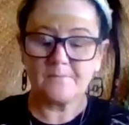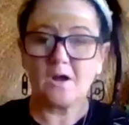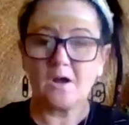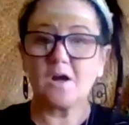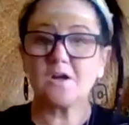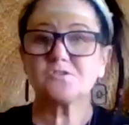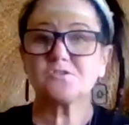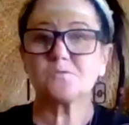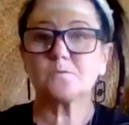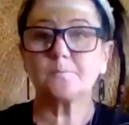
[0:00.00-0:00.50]
I
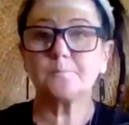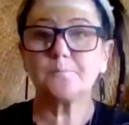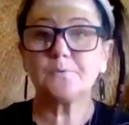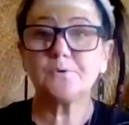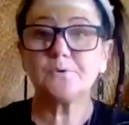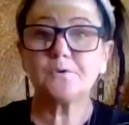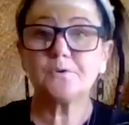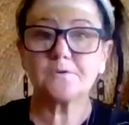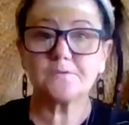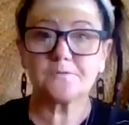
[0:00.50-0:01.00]
do a
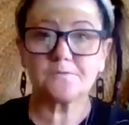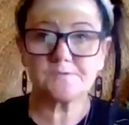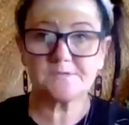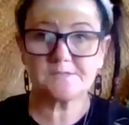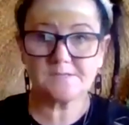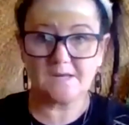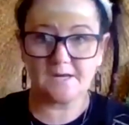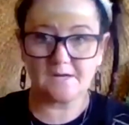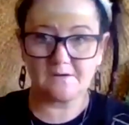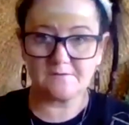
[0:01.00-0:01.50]
beautiful
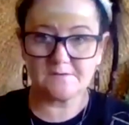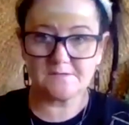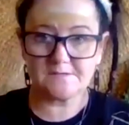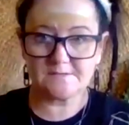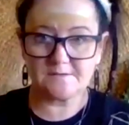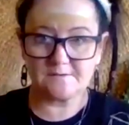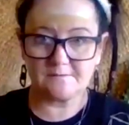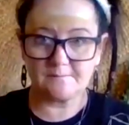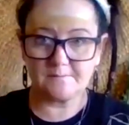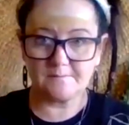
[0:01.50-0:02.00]
sacred
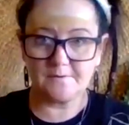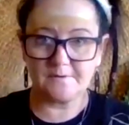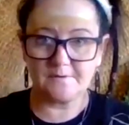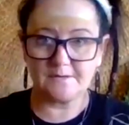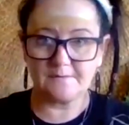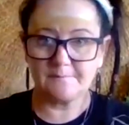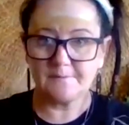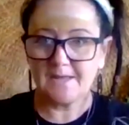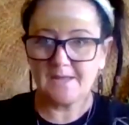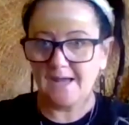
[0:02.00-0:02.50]

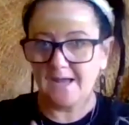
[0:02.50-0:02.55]
ceremony.